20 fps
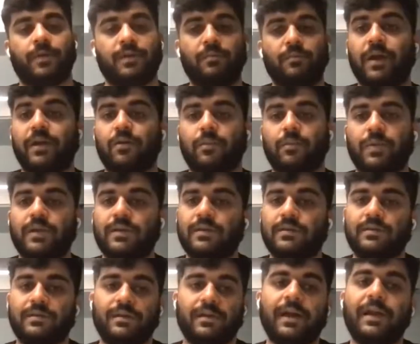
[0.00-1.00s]
In my
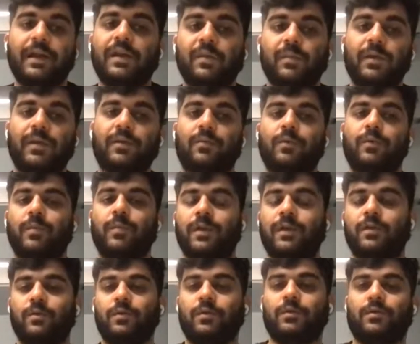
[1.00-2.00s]
opinion, the right way would
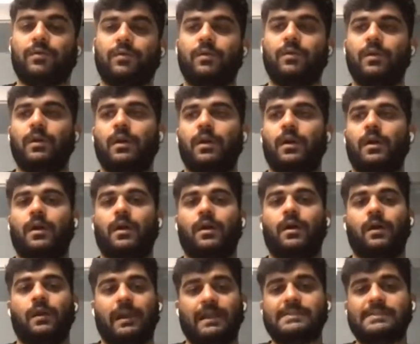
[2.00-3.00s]
be to,
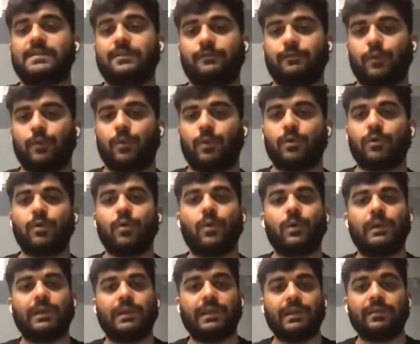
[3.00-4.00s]
let's say if you want to go
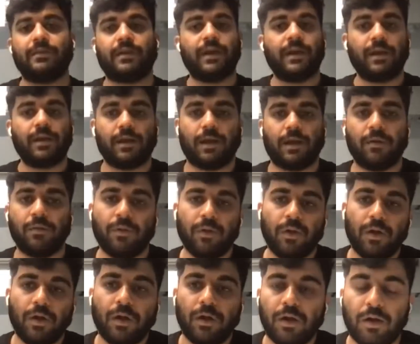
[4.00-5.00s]
lean right now,
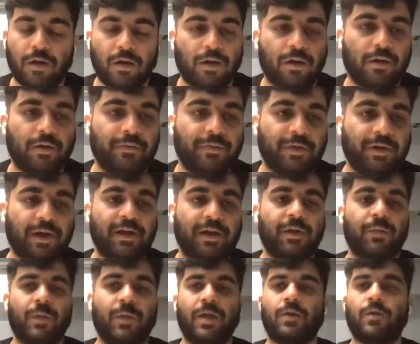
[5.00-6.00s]
the
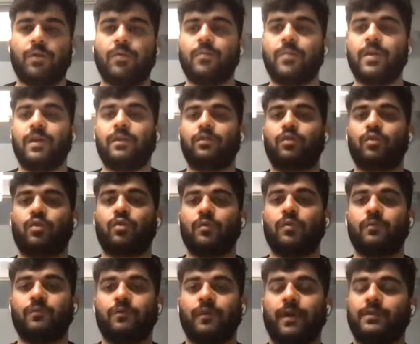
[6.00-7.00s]
right way could be
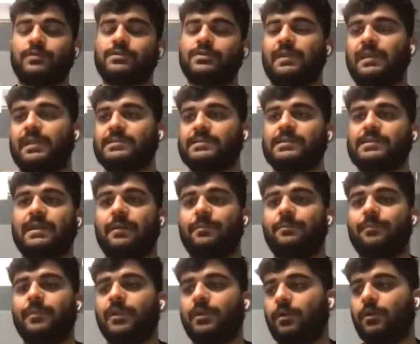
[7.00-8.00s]
through, so there is a
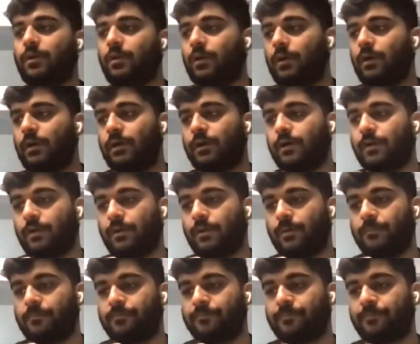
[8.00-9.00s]
company called
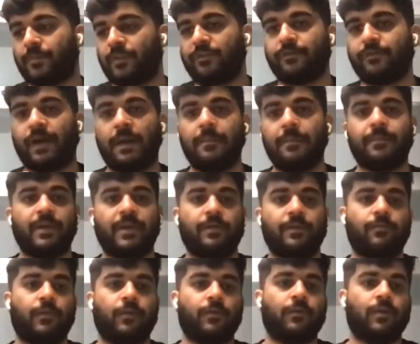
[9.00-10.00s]

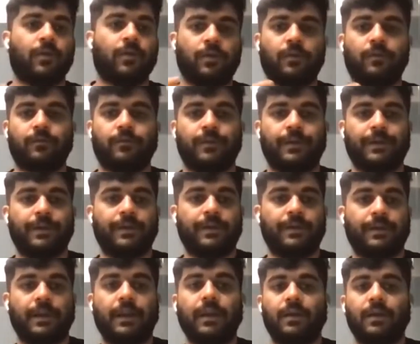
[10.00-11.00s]
FamPay, if you have heard of it,
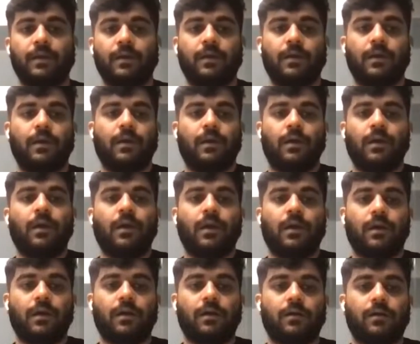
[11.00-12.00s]
right?
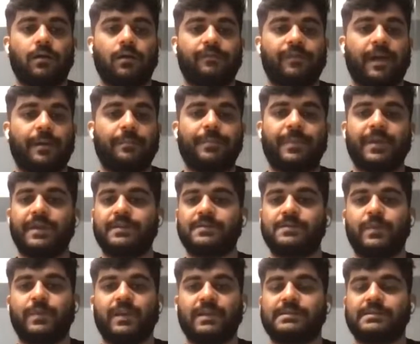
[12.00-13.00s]
FamPay
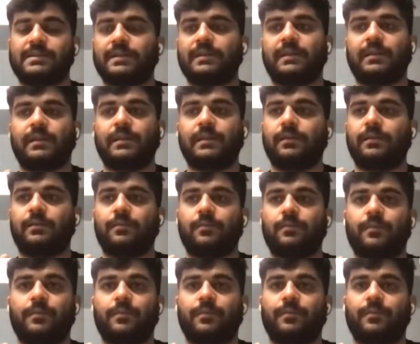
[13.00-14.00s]
is basically